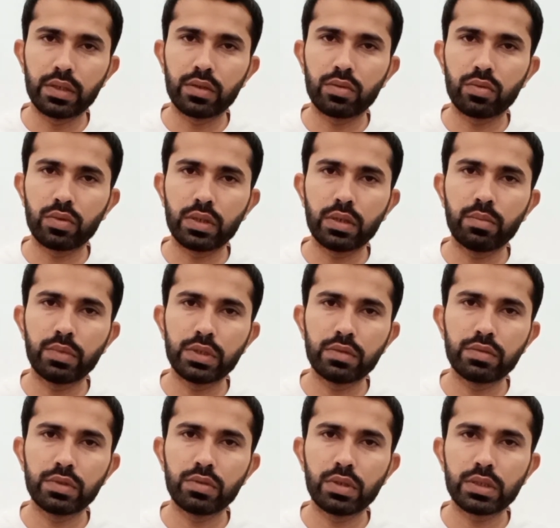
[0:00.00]
Some
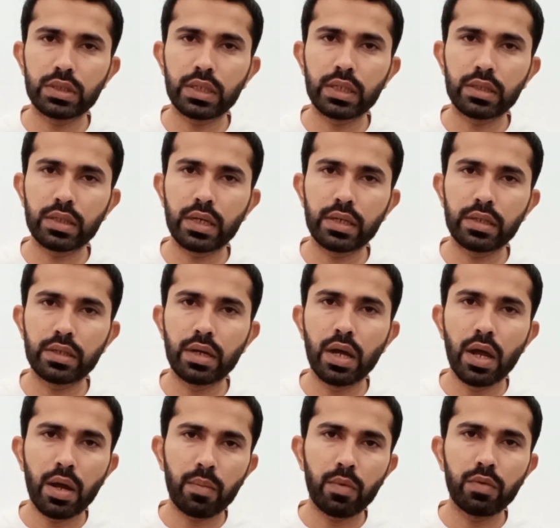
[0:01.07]
individuals think that movie
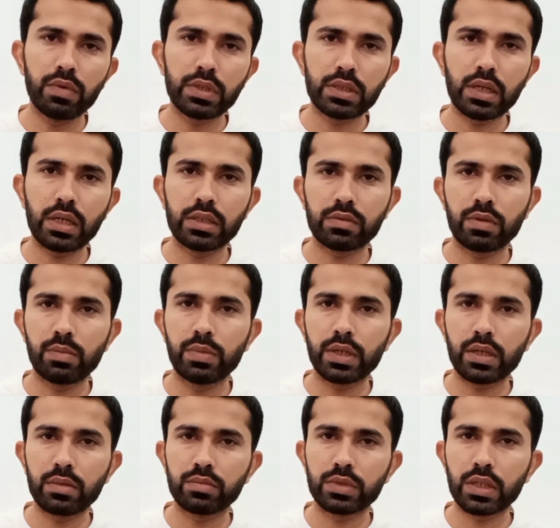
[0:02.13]
stars will become
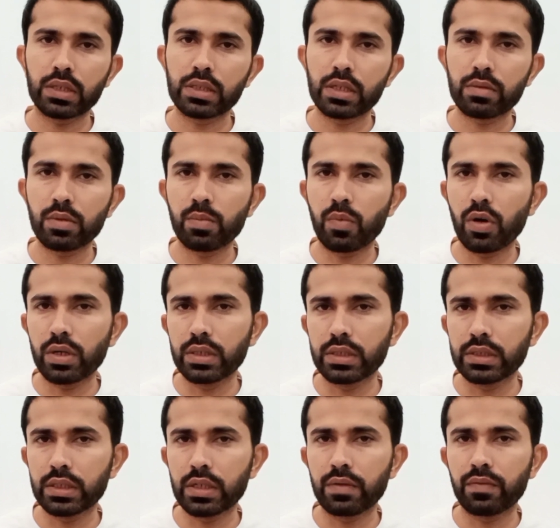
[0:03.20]
successful
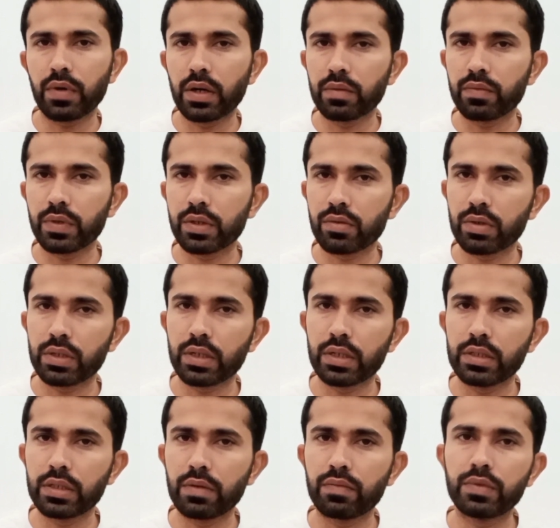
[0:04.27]
politicians more frequently in the
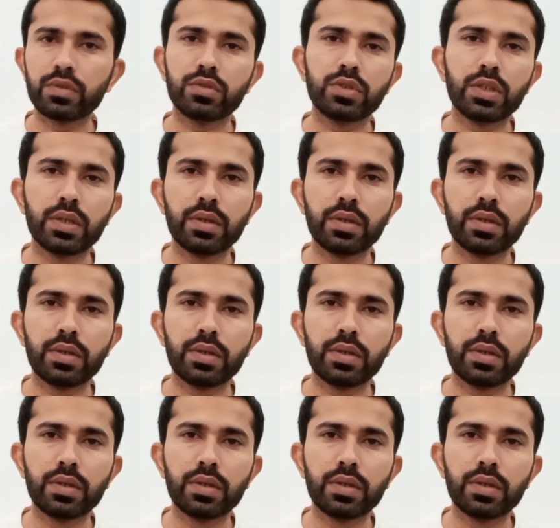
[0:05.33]
future.